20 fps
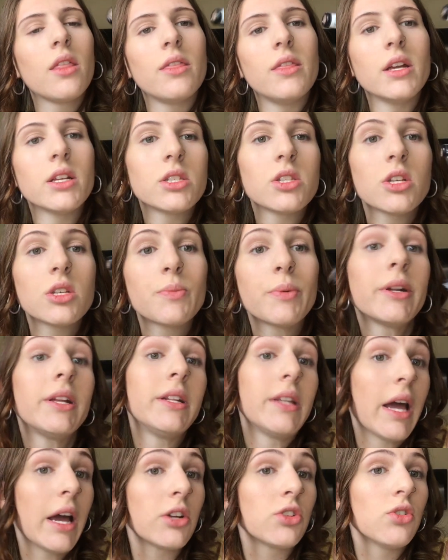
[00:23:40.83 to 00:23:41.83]
This looks
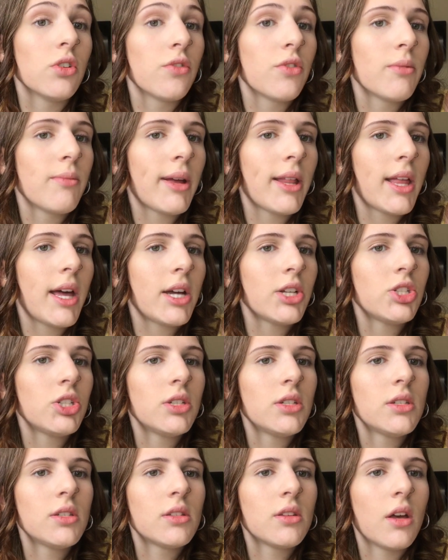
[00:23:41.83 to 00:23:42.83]
pretty natural for my
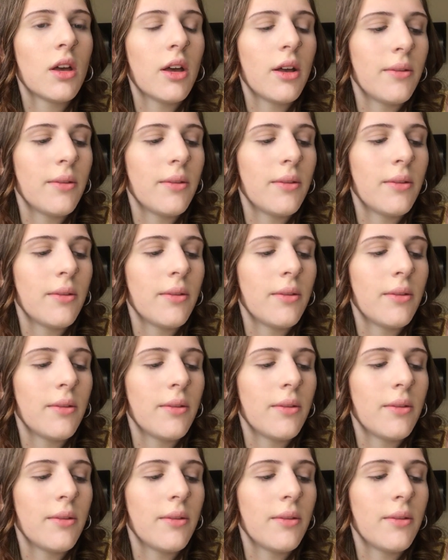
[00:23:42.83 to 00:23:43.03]
lashes.